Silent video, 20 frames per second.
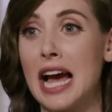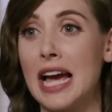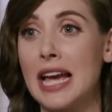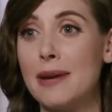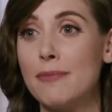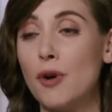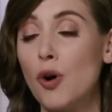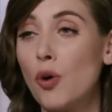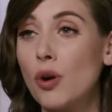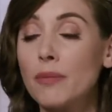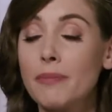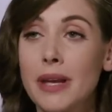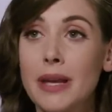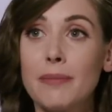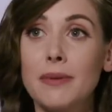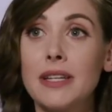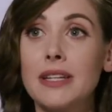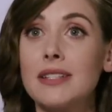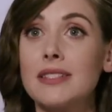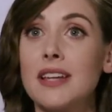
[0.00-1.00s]
Space or and
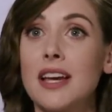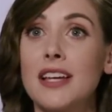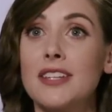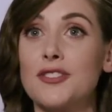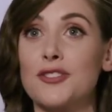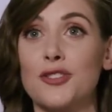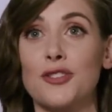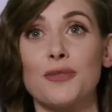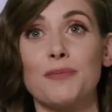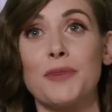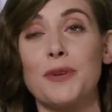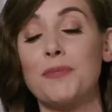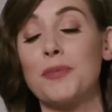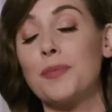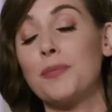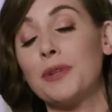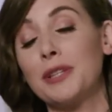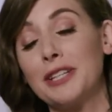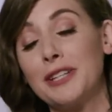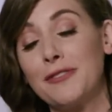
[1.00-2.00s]
maybe life. it does. Certain
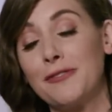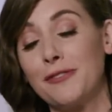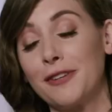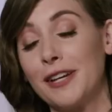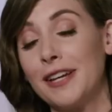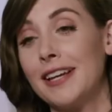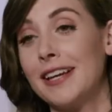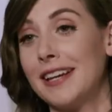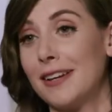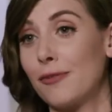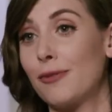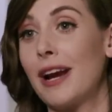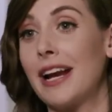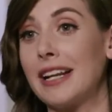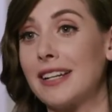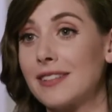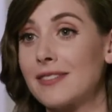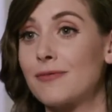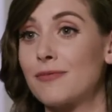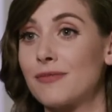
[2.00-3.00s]
people believe,
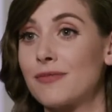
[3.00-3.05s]
right?